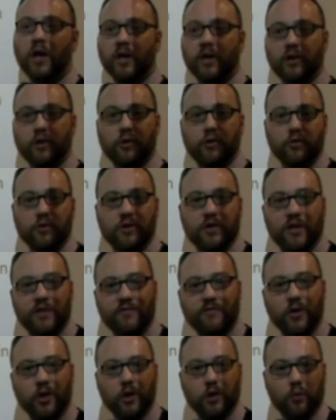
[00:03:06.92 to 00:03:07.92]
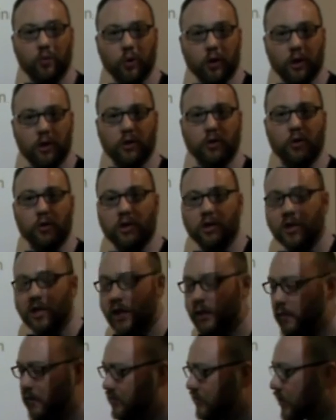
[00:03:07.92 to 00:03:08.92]
going to use inverted word order
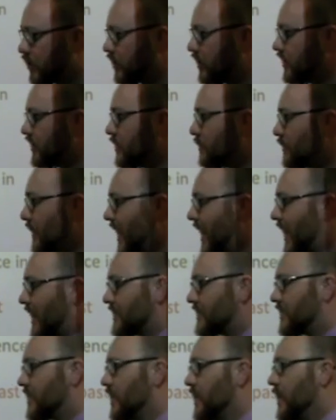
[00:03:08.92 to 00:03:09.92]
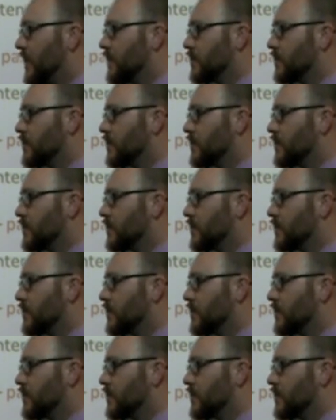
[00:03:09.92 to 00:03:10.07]
like we've learned in the past.